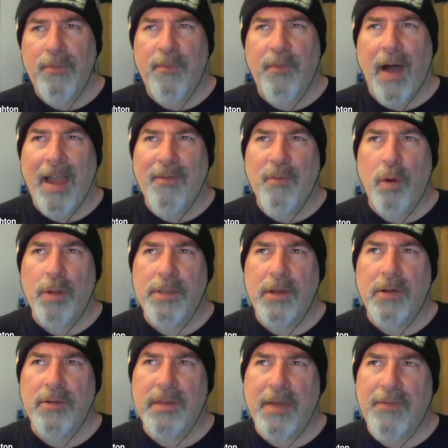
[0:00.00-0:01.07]
5 one
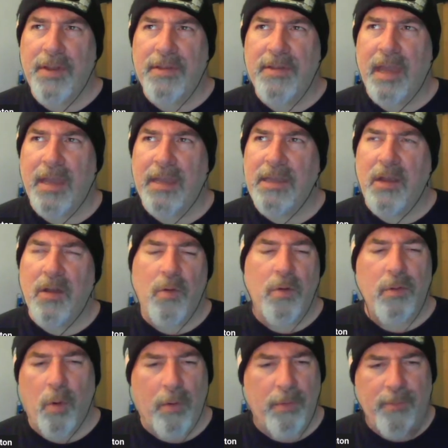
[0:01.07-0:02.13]
year, 7 his second year,
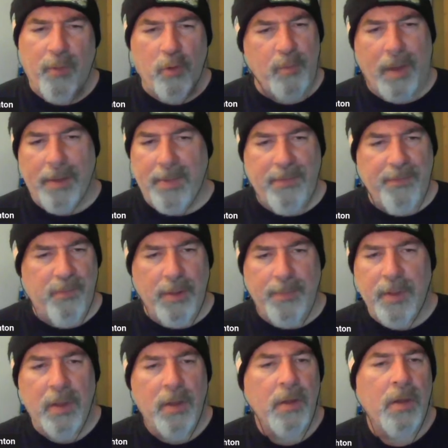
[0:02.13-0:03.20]
or those might be
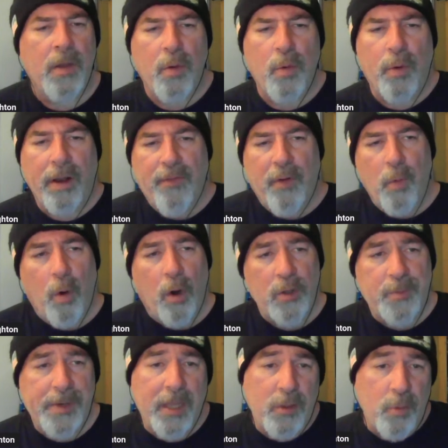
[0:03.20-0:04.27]
flipped, whatever it
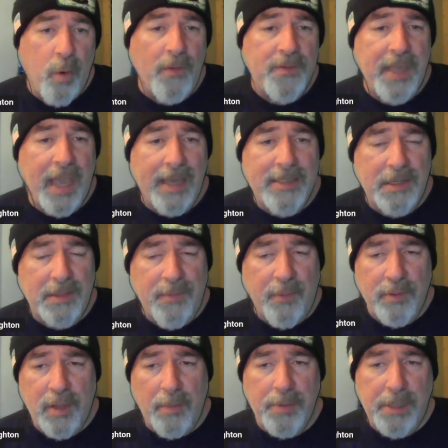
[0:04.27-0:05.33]
was. But he had 12 sacks in his
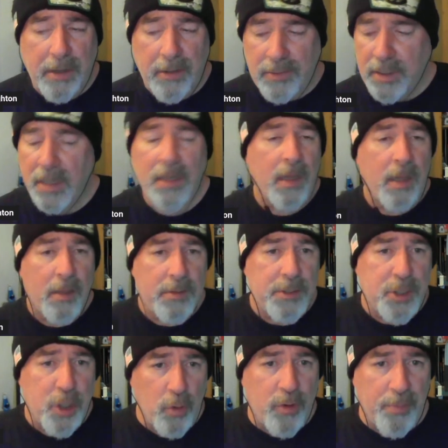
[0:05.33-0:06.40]
first couple years,
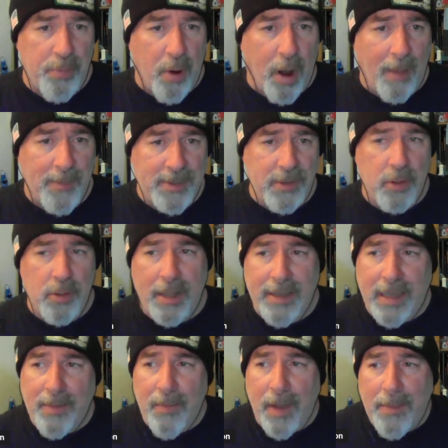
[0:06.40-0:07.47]
showed some promise, looked
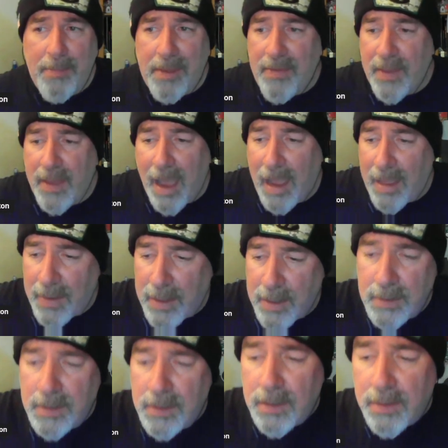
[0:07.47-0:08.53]
like he might be the guy that
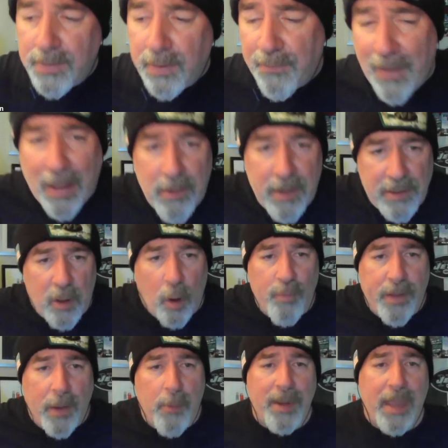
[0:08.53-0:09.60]
the Falcons
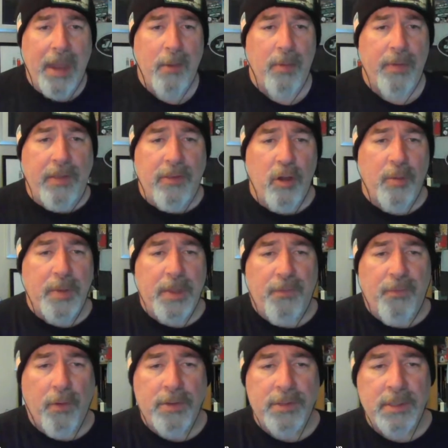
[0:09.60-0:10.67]
hoped they were getting when they took him in the
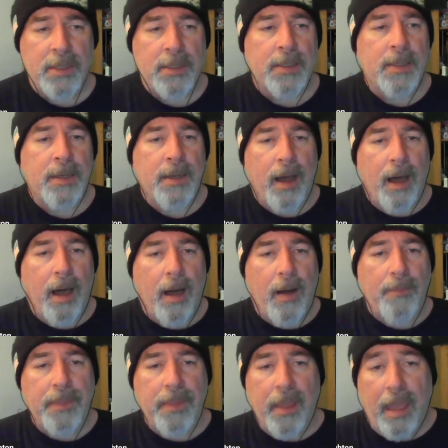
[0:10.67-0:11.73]
first.
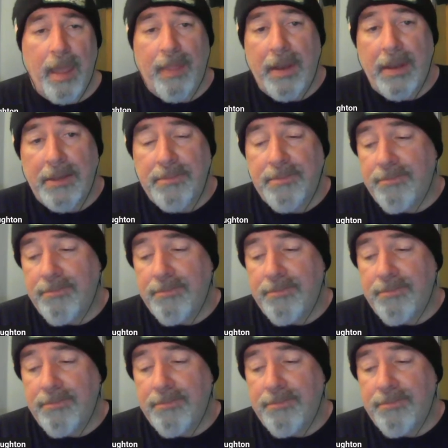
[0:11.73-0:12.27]
And then